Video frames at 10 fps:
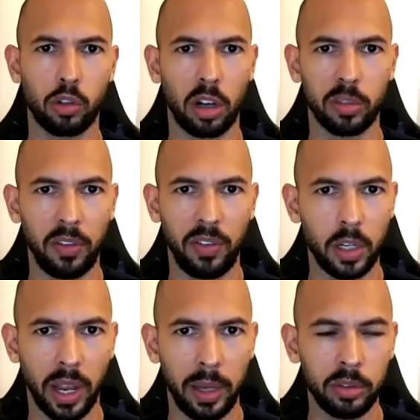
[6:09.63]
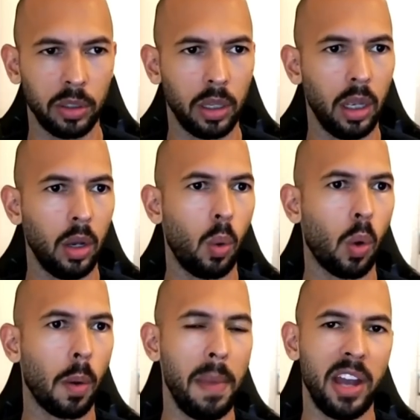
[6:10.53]
drugs and play video games
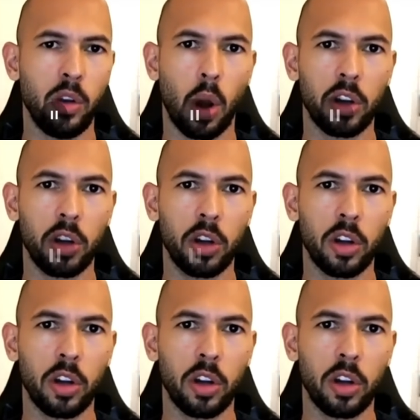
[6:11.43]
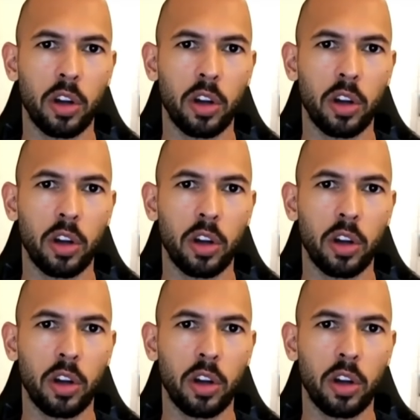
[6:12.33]
or men who are dis- Hey,